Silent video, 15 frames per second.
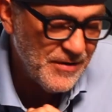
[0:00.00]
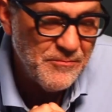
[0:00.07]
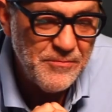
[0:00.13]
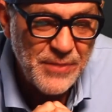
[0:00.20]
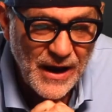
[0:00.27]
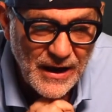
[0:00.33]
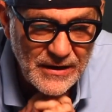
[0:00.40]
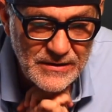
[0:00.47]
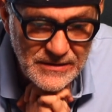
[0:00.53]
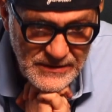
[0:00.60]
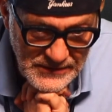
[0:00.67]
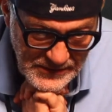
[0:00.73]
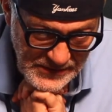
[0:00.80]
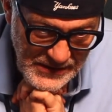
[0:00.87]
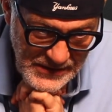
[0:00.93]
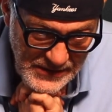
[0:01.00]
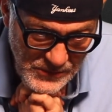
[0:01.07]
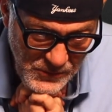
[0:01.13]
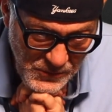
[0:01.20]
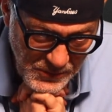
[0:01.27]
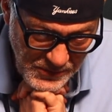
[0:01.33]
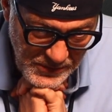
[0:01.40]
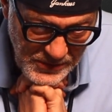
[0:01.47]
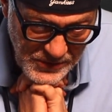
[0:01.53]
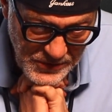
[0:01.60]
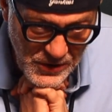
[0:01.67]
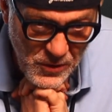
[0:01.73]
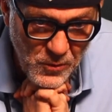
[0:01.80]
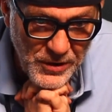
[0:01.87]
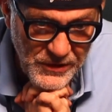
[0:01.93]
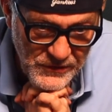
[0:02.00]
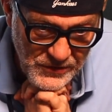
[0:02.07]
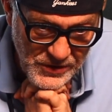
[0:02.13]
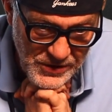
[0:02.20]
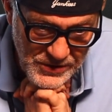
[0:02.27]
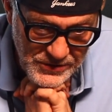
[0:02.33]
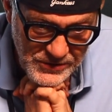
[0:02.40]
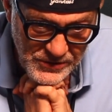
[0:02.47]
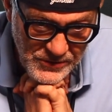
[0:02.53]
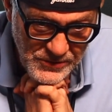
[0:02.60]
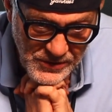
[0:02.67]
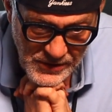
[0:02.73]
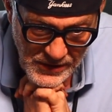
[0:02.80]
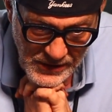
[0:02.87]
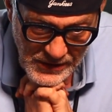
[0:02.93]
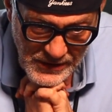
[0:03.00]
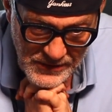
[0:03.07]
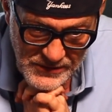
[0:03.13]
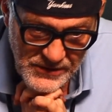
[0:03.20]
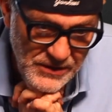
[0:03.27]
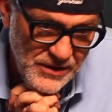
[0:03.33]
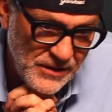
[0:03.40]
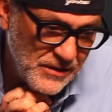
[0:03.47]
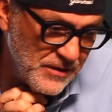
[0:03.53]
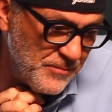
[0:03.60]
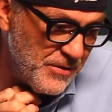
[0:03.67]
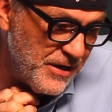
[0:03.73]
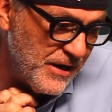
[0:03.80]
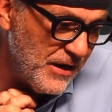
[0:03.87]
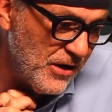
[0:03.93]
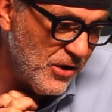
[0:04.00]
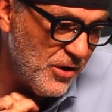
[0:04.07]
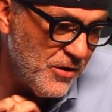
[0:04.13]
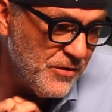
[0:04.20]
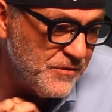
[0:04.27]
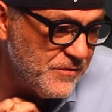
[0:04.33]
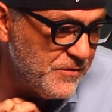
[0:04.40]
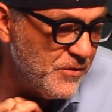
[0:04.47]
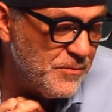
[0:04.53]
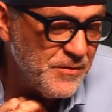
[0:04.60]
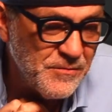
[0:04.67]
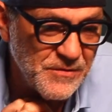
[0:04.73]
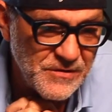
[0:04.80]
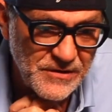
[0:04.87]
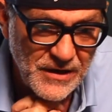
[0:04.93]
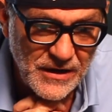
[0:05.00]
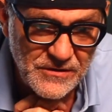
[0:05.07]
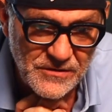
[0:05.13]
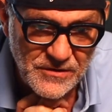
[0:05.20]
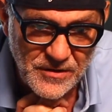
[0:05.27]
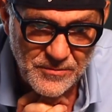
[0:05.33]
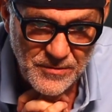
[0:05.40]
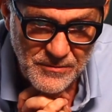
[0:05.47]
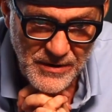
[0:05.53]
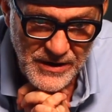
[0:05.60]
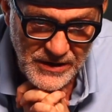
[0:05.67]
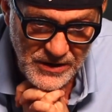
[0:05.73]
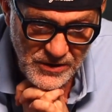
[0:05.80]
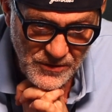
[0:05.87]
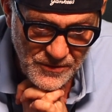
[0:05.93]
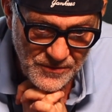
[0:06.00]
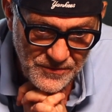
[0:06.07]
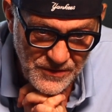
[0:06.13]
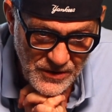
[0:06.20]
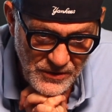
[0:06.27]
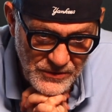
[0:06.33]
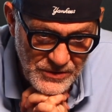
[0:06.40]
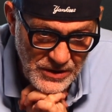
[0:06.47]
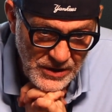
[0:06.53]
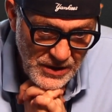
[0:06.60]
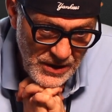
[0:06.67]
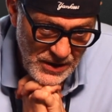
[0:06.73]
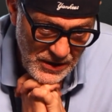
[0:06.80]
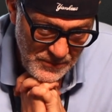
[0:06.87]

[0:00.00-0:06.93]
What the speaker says: an impact. You know what he's going to do. They're going to eliminate a lot of the stupid mistakes that they've been making on the field.